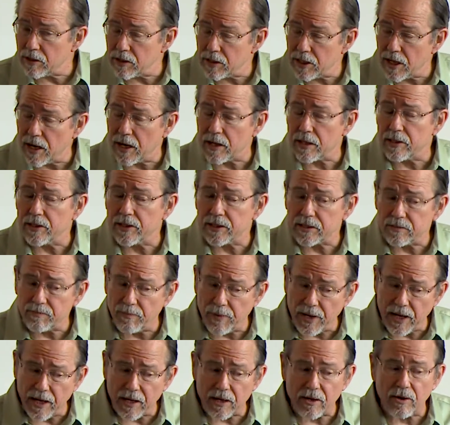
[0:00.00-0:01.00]
Douglas
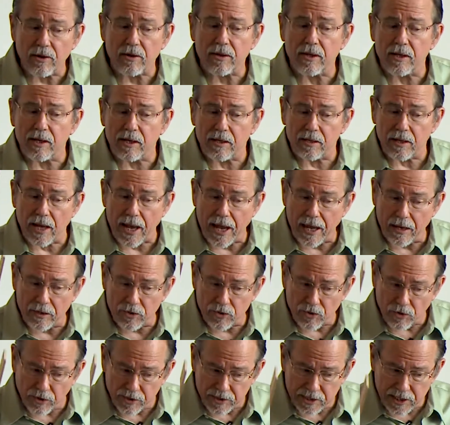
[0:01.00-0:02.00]
Baker,
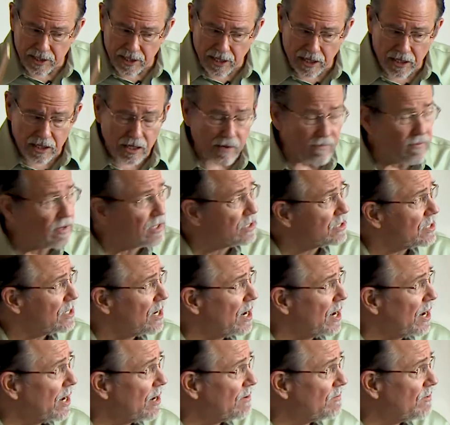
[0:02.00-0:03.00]
towards the end of his
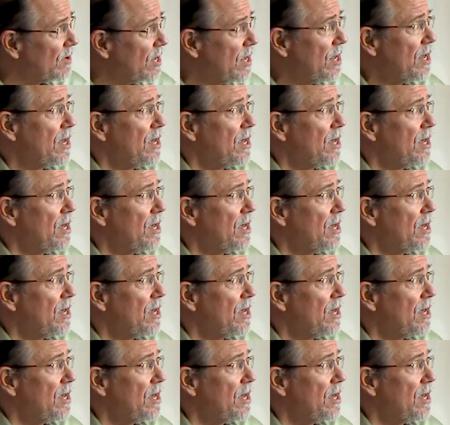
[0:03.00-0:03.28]
life,